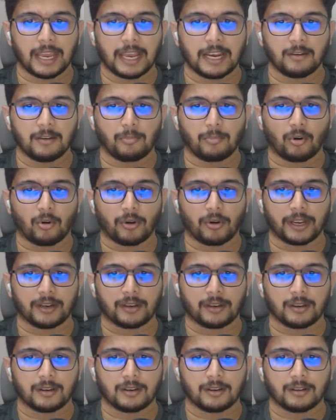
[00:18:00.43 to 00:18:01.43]

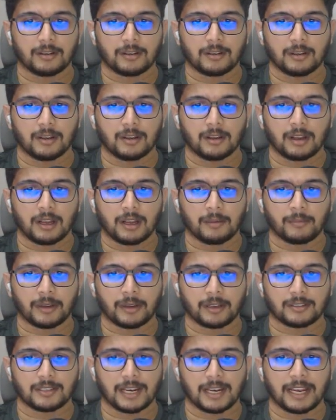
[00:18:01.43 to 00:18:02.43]
endpoint. I'm
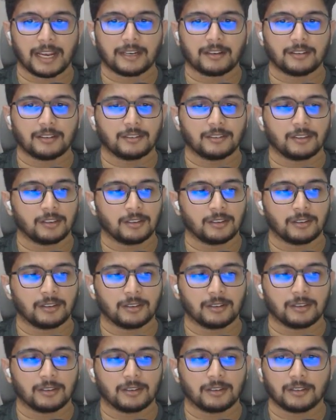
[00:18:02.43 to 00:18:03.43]
going to select
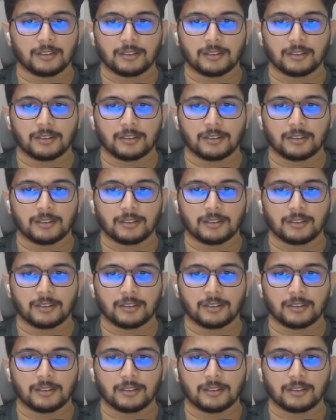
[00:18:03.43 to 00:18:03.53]
the